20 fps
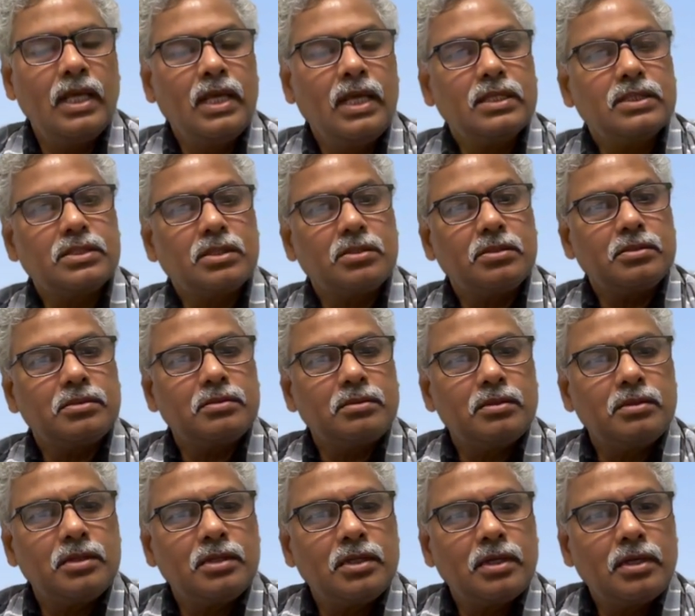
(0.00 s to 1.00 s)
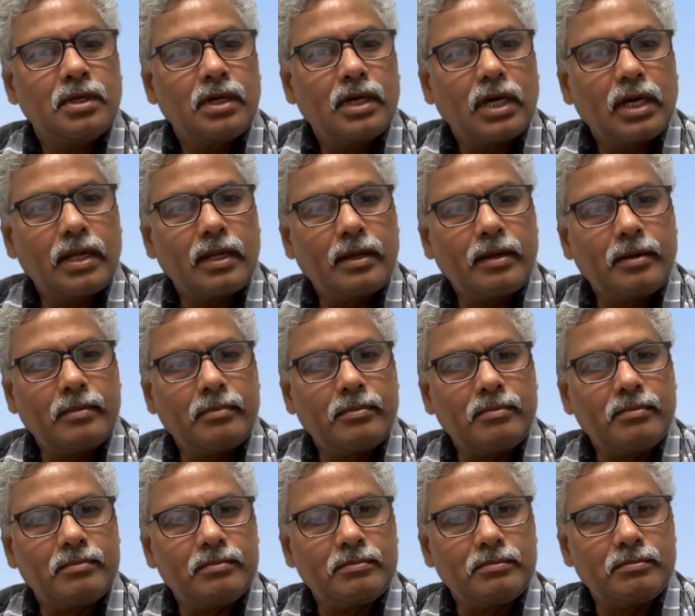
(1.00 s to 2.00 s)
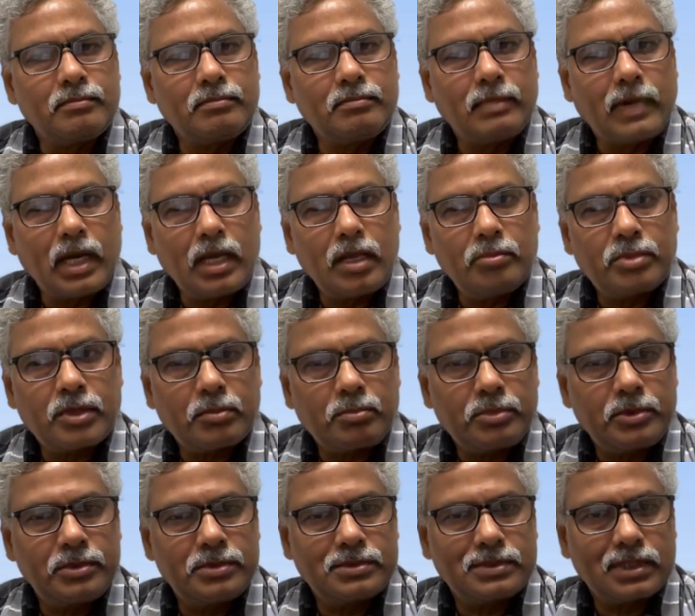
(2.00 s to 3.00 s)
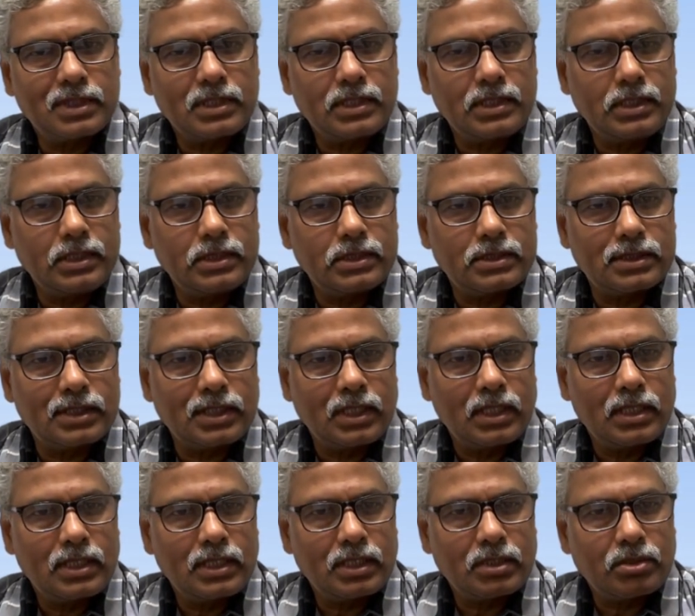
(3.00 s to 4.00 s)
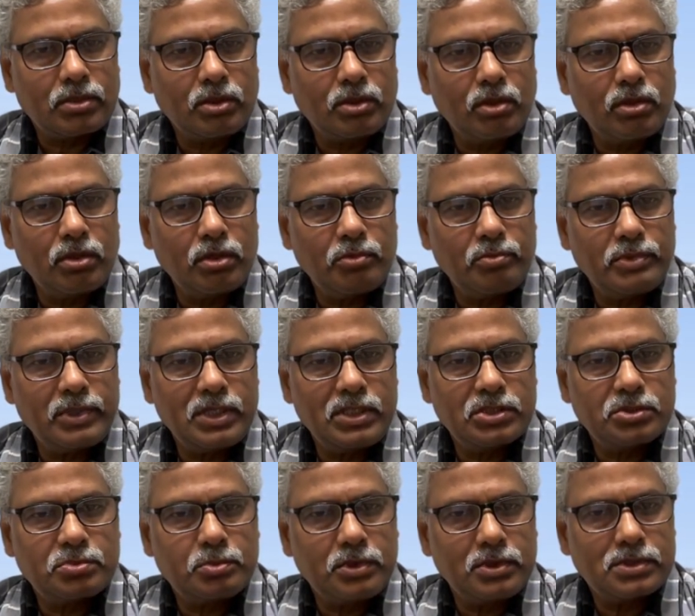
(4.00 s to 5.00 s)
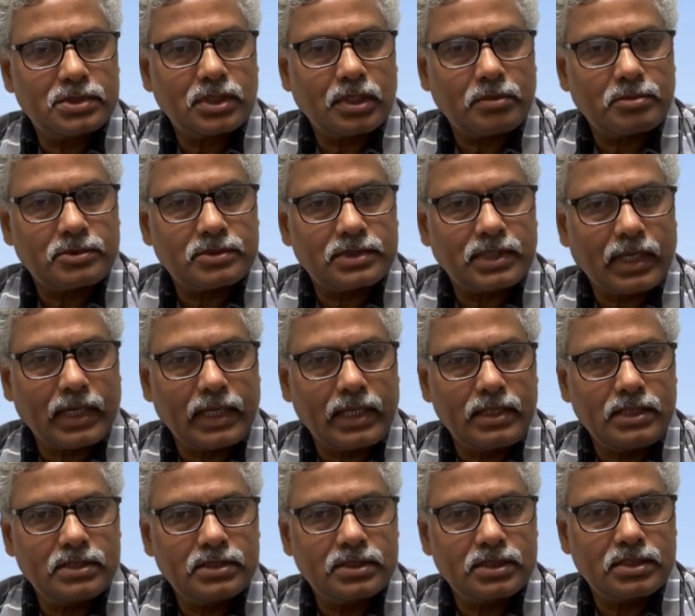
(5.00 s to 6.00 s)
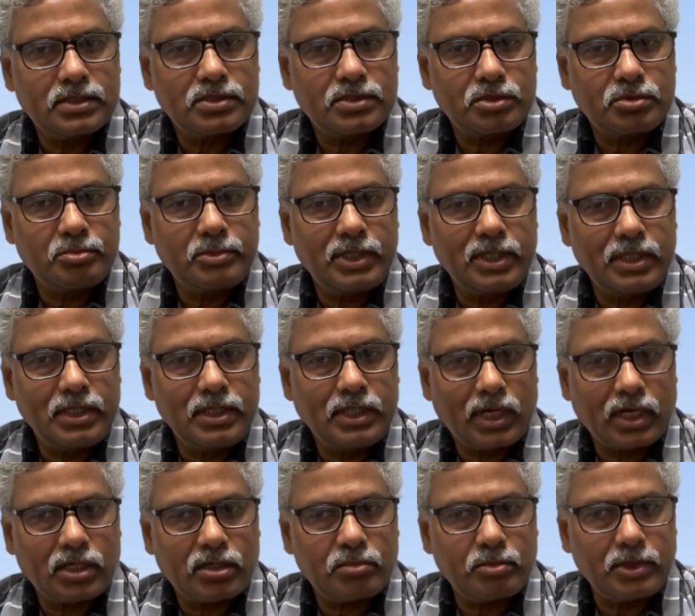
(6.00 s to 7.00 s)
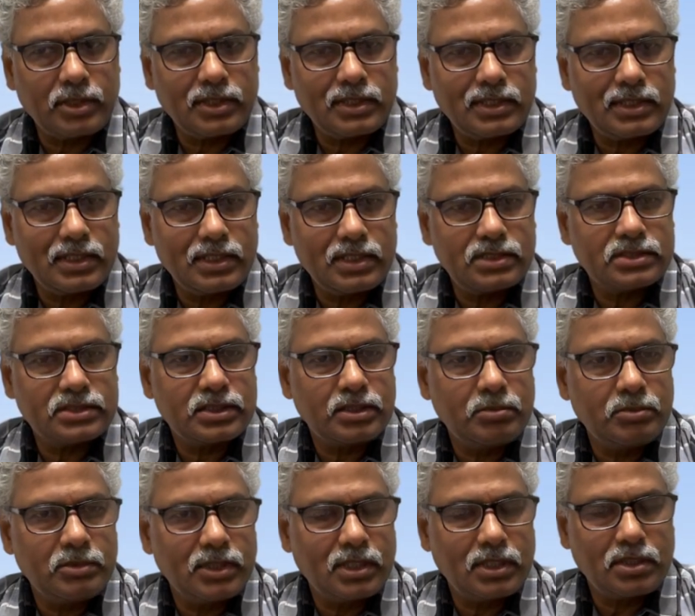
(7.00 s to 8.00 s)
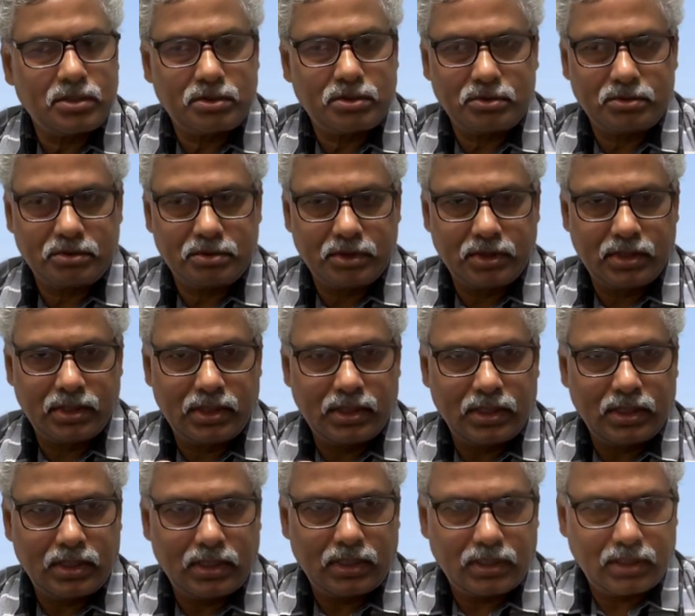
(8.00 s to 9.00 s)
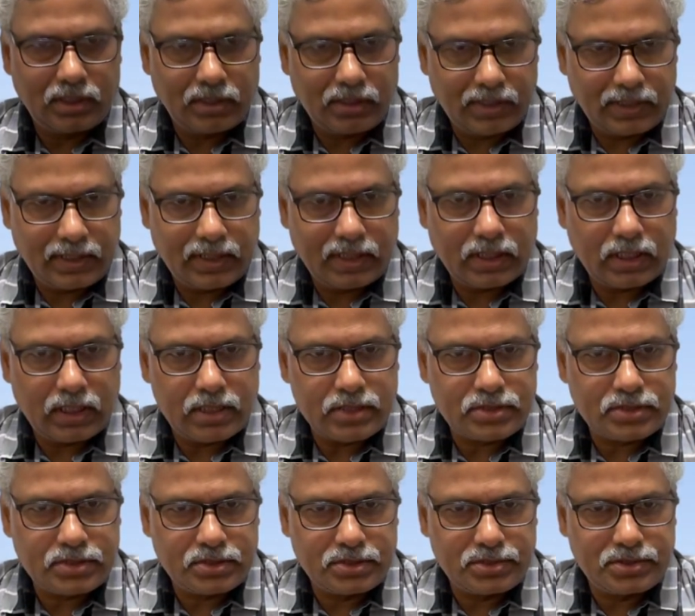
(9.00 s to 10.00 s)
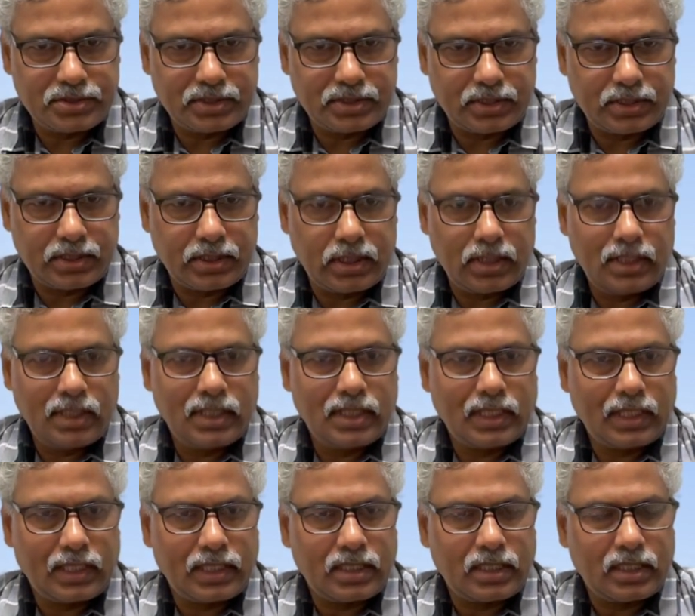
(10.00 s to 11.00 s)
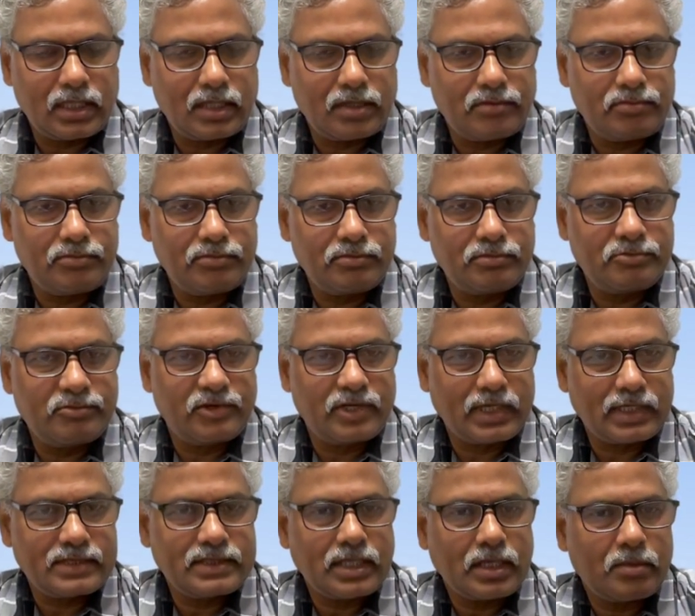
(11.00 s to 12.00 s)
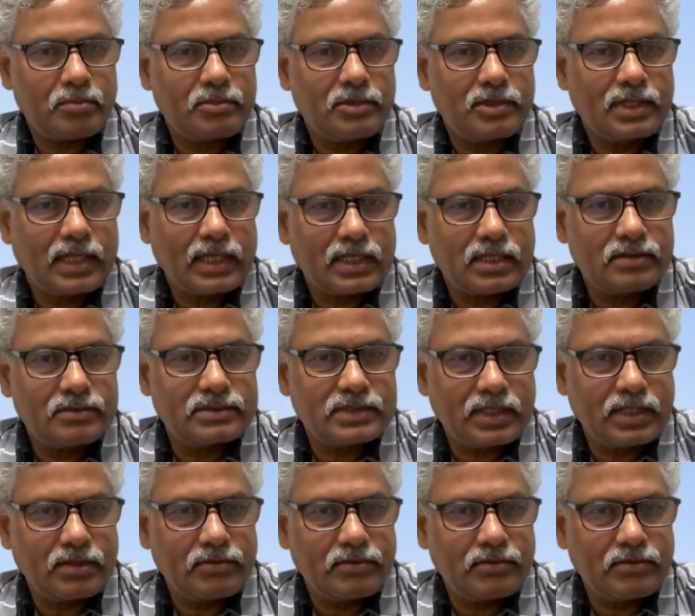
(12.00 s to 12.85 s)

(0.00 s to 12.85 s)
So my proposal is the core principles of science should be documented similar to a constitution. Like for example, like you say